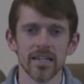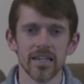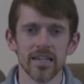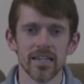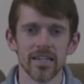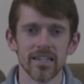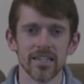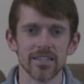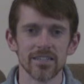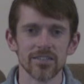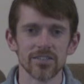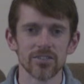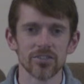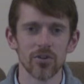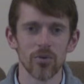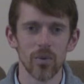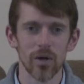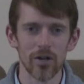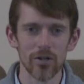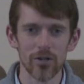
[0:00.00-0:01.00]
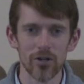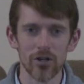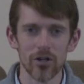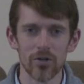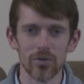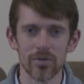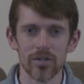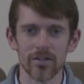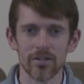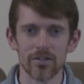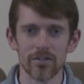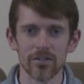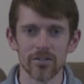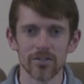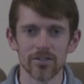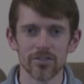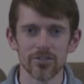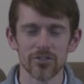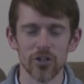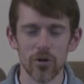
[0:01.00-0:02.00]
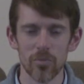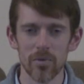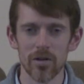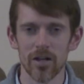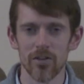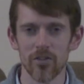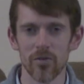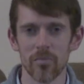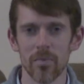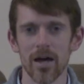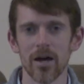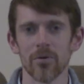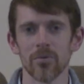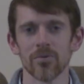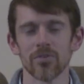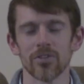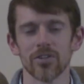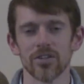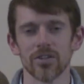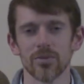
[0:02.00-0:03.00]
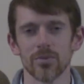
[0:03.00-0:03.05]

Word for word: in his well known Sermon on the Mount,